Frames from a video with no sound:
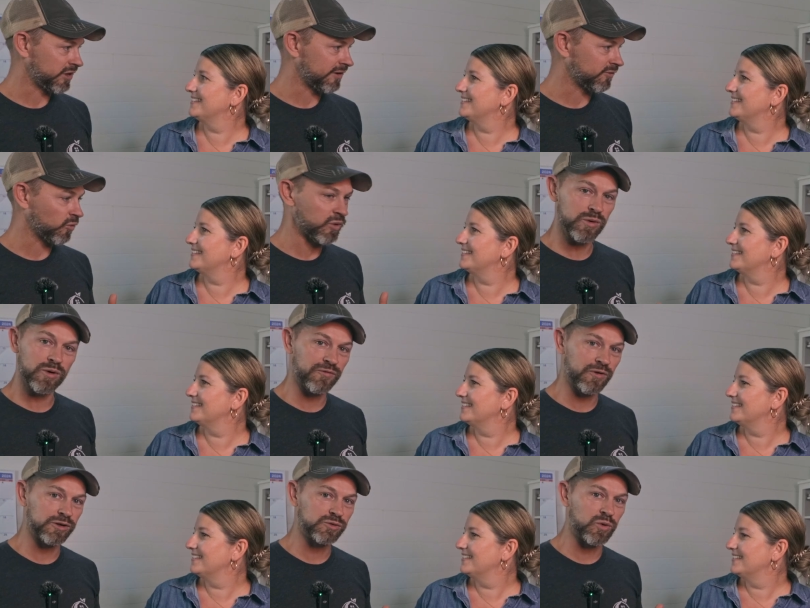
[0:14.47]
Speaker 1: whenever we were
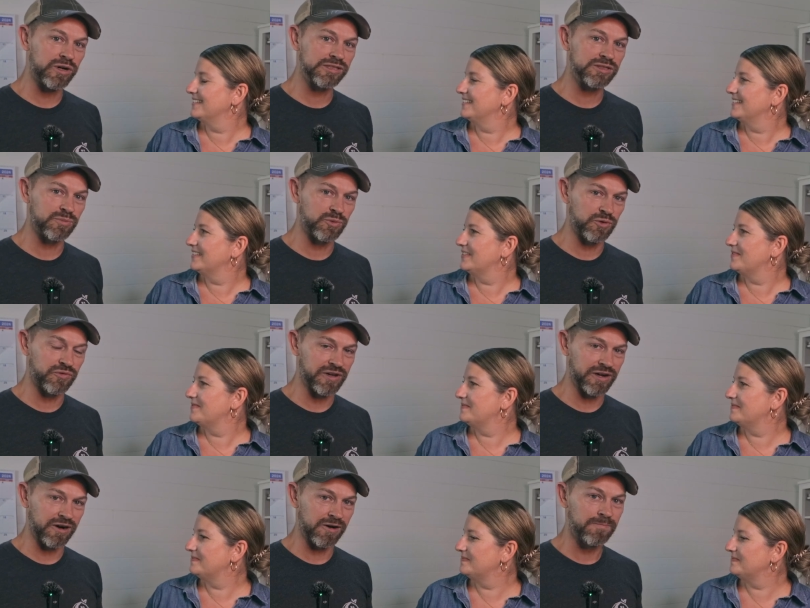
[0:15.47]
first wanting to move
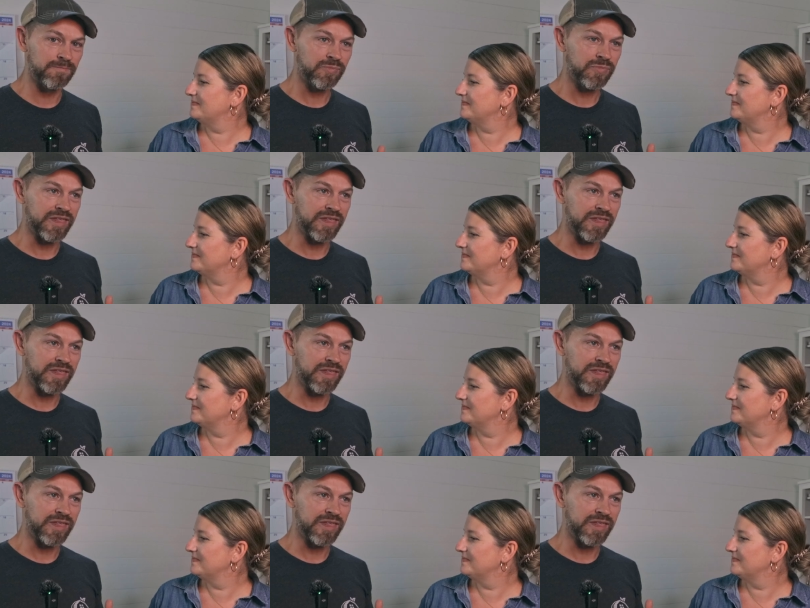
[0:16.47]
here,